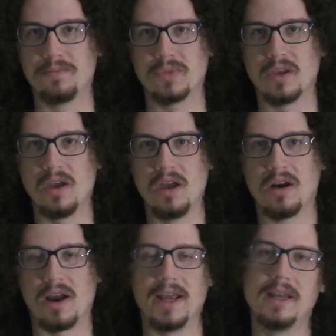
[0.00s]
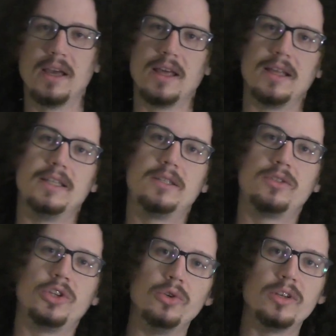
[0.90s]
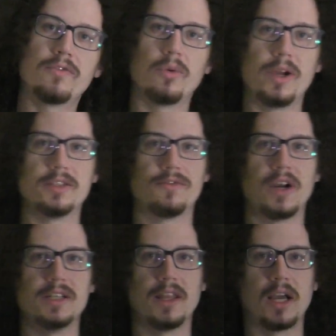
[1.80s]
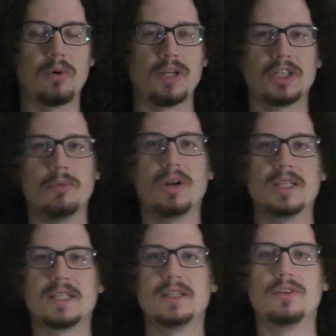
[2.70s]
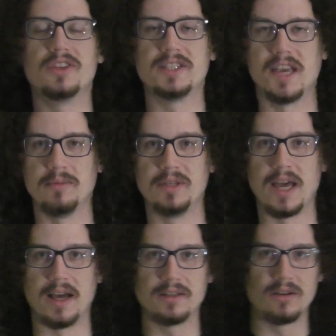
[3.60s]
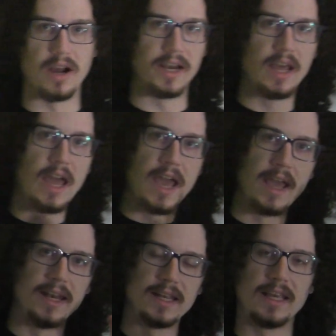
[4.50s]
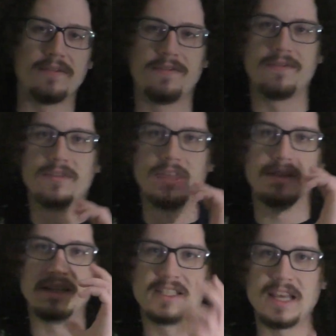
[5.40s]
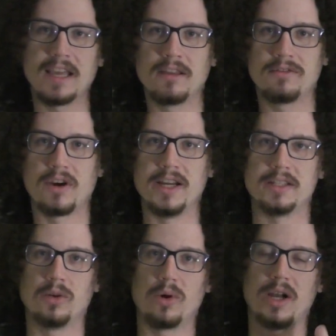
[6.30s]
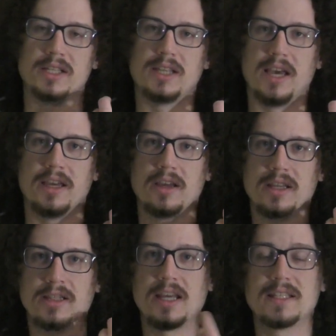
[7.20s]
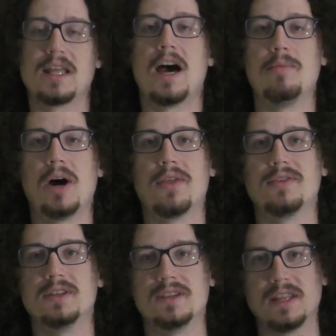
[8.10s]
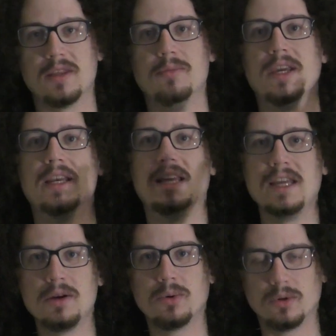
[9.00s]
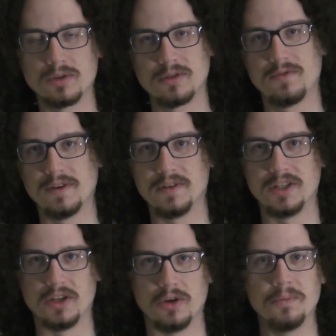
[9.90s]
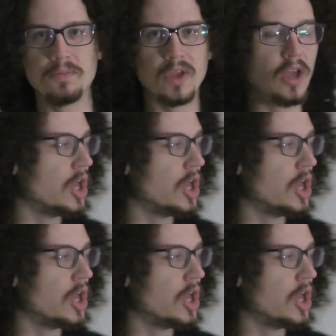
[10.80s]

test the hypothesis that the mean equals 52, right? Two different ways of phrasing that question, but it's still the same test, right? And if in the